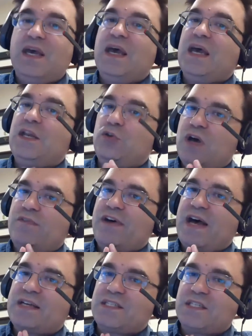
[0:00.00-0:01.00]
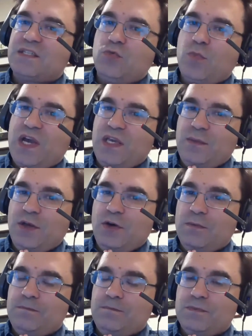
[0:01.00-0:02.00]
and you have access to my
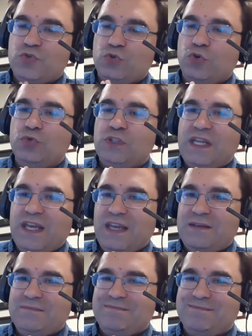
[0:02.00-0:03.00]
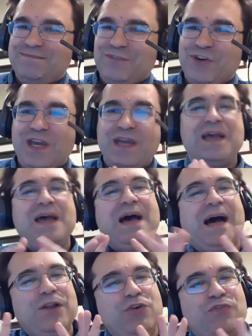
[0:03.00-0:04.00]
email. So don't delay, okay?
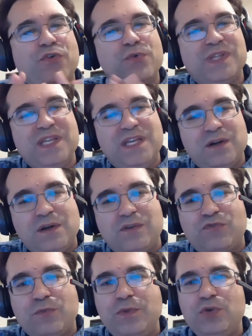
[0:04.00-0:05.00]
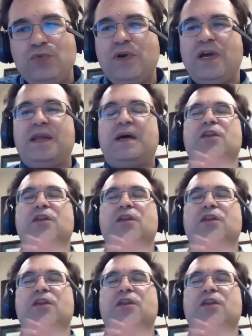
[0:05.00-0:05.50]
I look forward to hearing from you and I